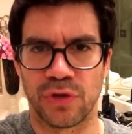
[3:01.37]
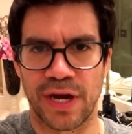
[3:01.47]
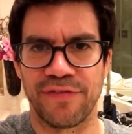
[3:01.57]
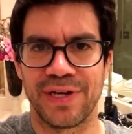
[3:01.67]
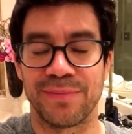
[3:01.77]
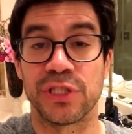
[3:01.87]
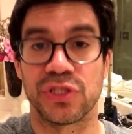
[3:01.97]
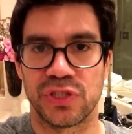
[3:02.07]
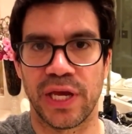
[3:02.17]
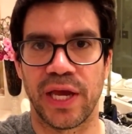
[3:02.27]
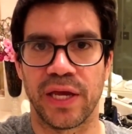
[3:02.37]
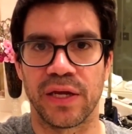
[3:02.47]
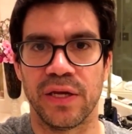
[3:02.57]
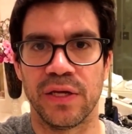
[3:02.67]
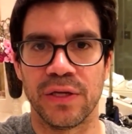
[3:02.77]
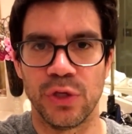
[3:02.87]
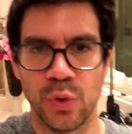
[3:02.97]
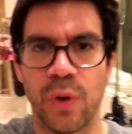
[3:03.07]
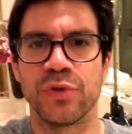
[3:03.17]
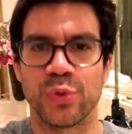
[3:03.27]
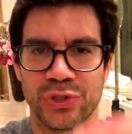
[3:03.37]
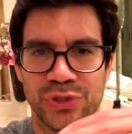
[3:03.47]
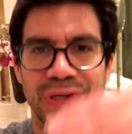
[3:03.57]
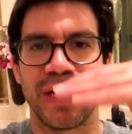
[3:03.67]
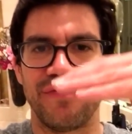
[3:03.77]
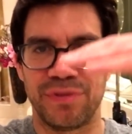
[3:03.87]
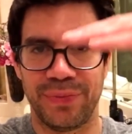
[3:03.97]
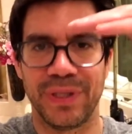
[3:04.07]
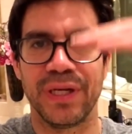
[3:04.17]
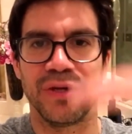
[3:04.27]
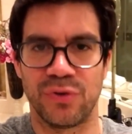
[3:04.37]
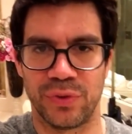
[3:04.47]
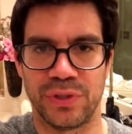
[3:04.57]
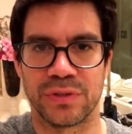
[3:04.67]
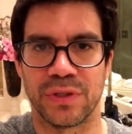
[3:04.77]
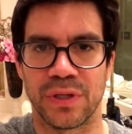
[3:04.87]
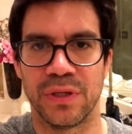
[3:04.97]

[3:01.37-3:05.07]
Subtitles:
driving, I'm just saying, you always want your life to be increasing.